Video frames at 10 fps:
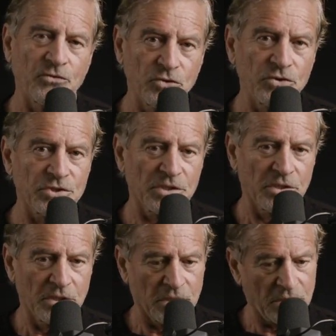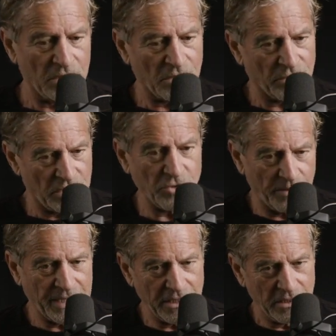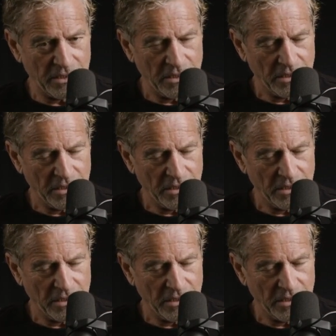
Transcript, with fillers: And of course, they got in the top eight.